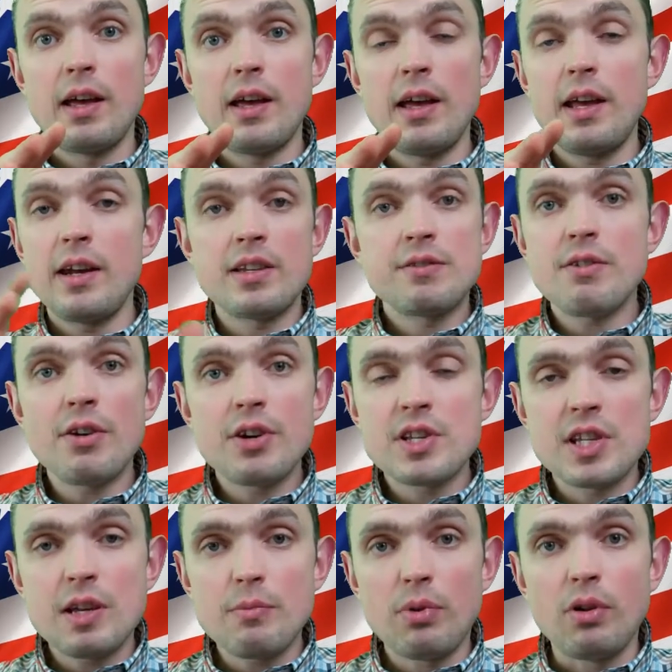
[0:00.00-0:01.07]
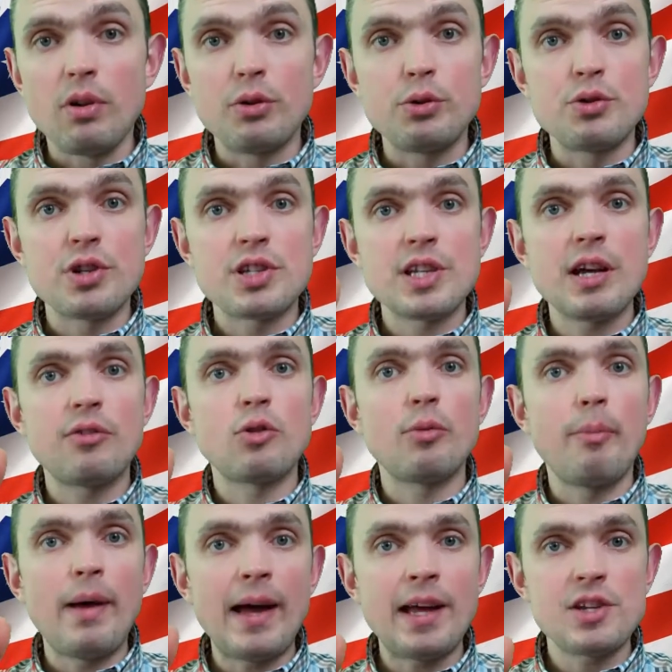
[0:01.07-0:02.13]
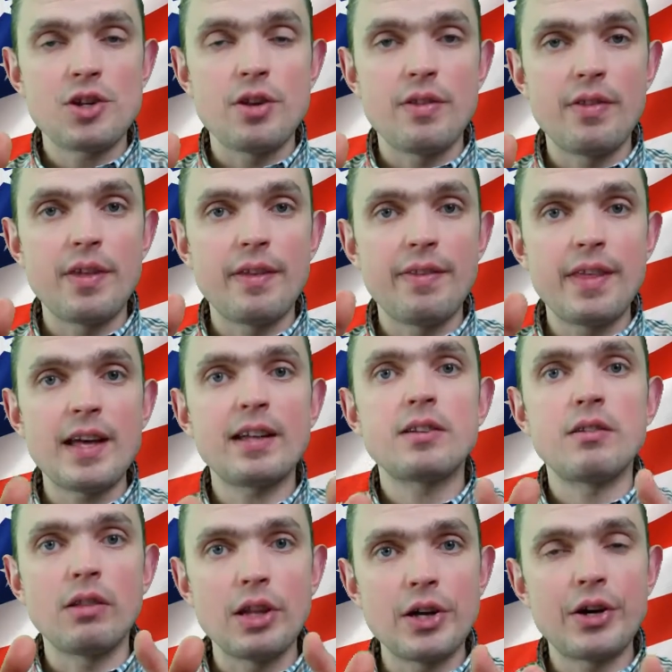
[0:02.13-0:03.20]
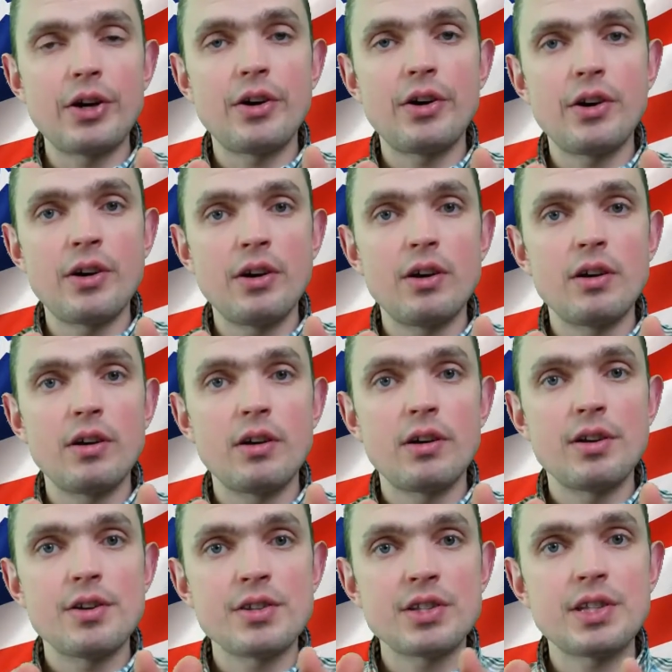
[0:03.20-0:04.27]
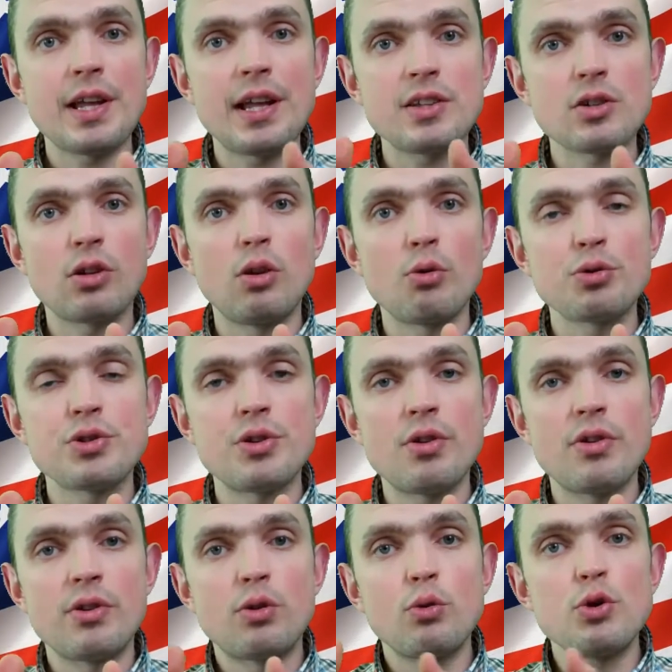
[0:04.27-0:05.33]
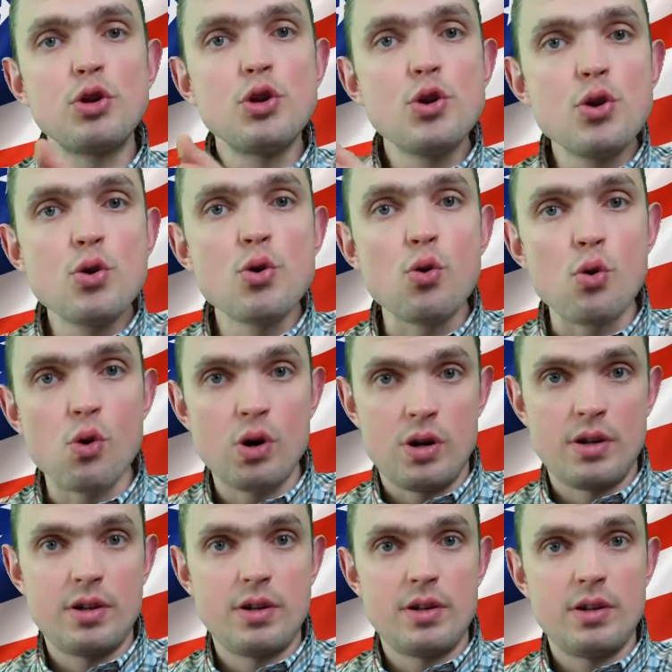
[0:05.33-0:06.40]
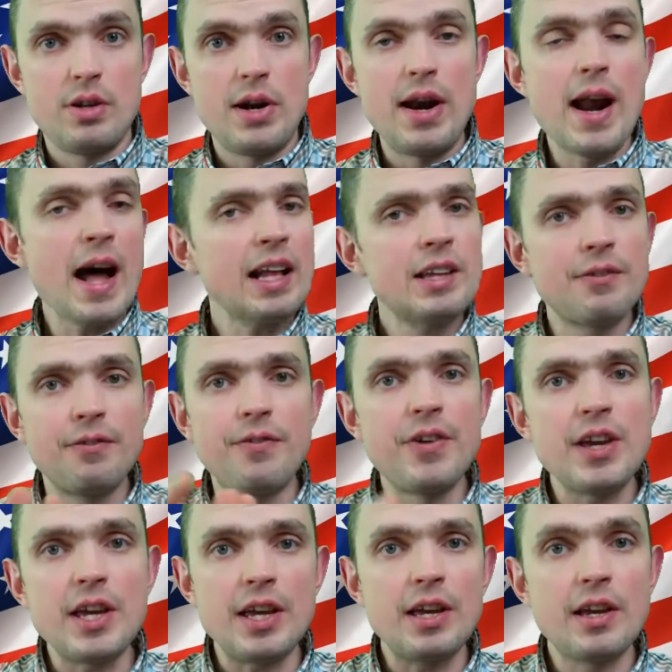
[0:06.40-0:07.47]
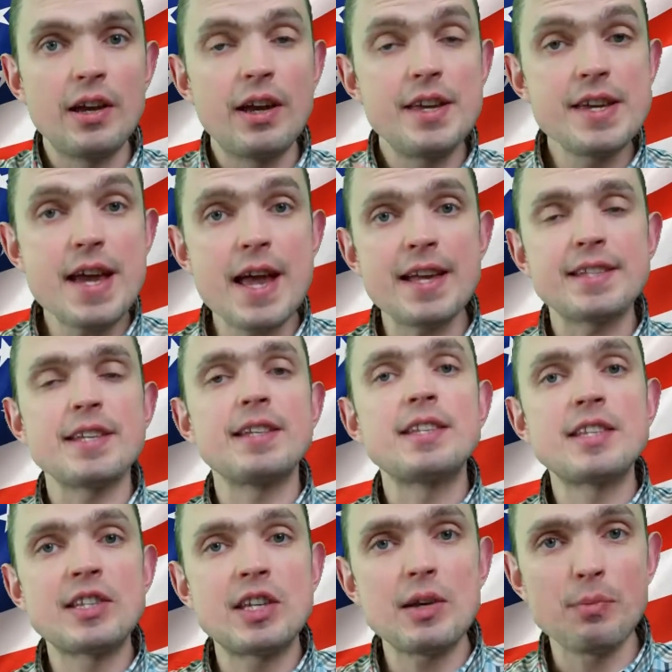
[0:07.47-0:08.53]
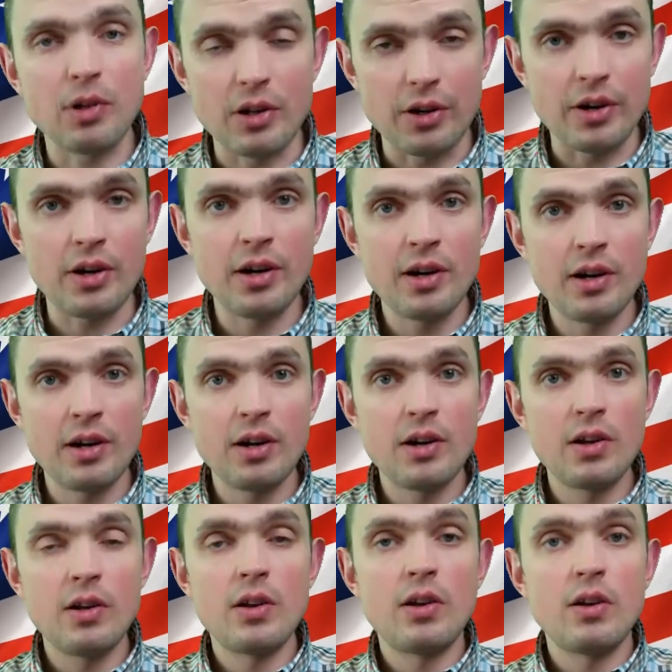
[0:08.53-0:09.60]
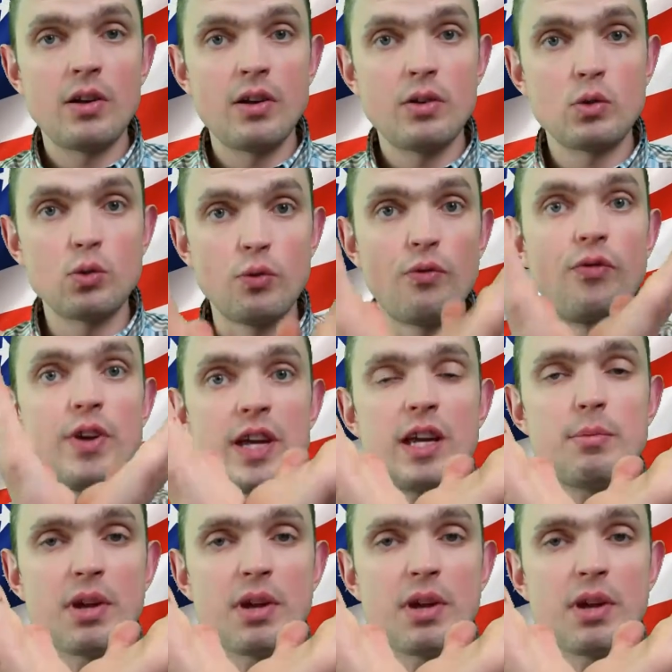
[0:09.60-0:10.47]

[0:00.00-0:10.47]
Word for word: And it's very simple, you just have to imagine that that letter stands closer to U, not V. Yes, it's similar to V